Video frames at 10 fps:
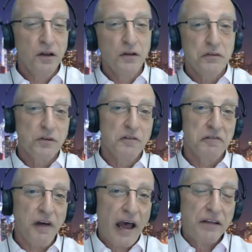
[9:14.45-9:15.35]
So the
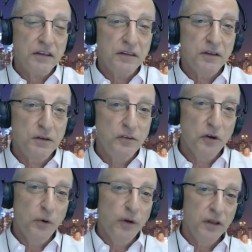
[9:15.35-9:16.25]
fact that they're
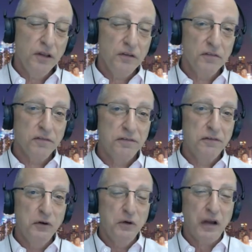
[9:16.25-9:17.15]
doing
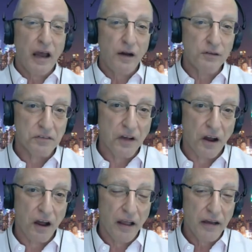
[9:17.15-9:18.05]
food
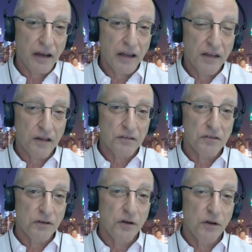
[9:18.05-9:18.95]
outside, I guess,
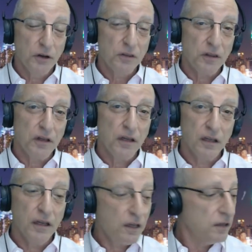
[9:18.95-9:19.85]
is a good thing.
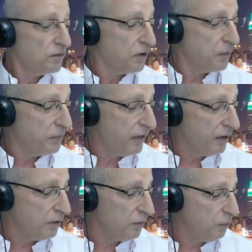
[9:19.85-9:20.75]
It's something
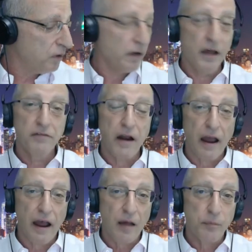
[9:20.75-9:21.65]
that would have never
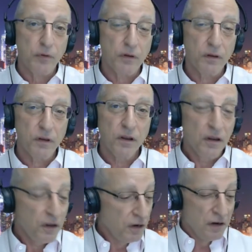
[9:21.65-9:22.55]
happened.
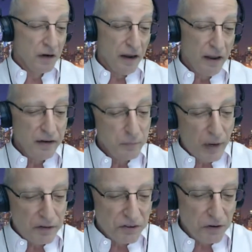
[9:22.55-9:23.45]
And it
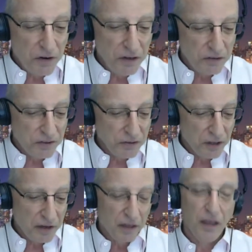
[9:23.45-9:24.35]
might turn into
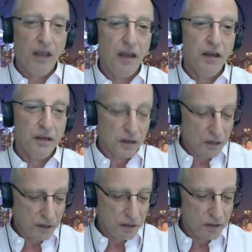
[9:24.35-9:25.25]
like
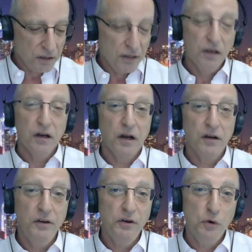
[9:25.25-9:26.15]
a
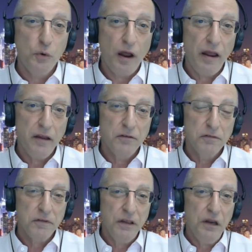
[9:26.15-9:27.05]
new way of
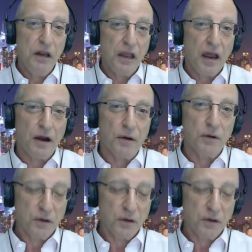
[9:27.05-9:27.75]
eating out,